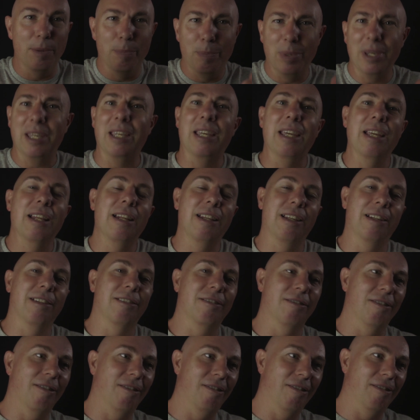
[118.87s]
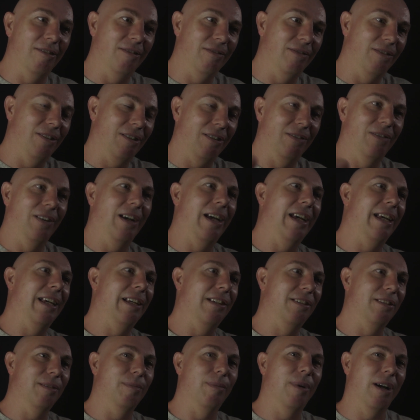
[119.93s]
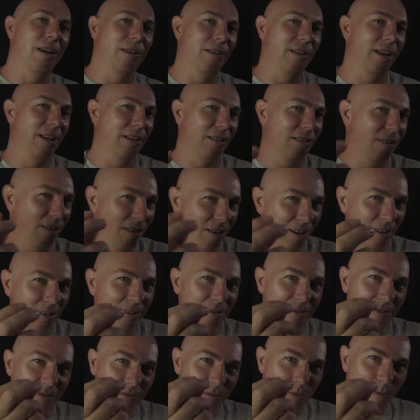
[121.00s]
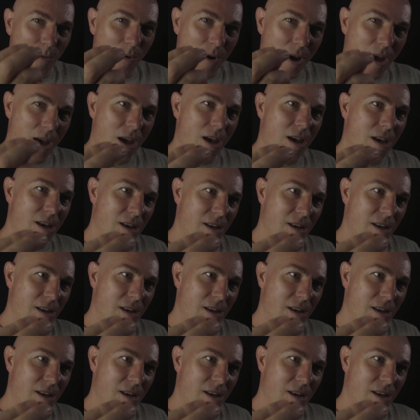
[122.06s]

beginnings of ASMR and kind of where